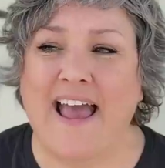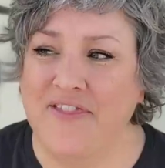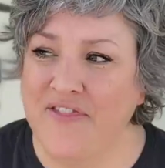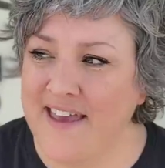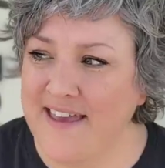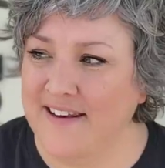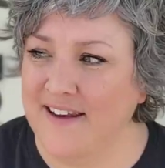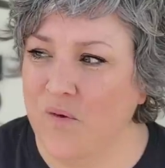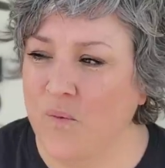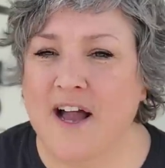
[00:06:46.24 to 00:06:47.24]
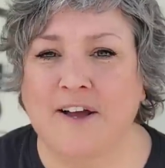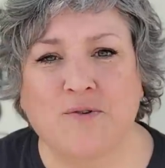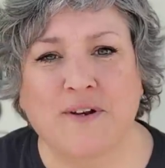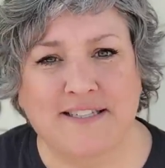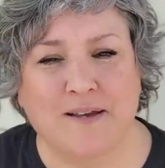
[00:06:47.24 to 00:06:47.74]
And then we got
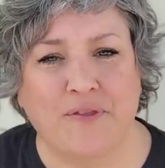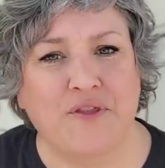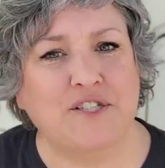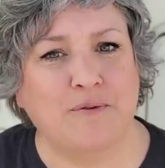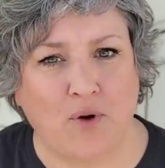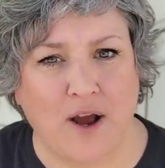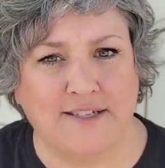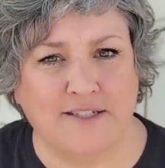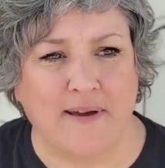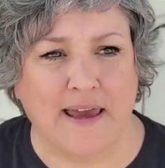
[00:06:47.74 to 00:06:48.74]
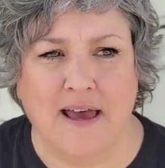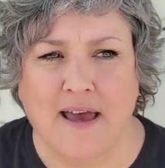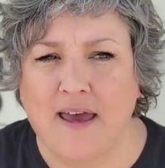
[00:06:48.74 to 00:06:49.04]
to an exhibit that surprised me.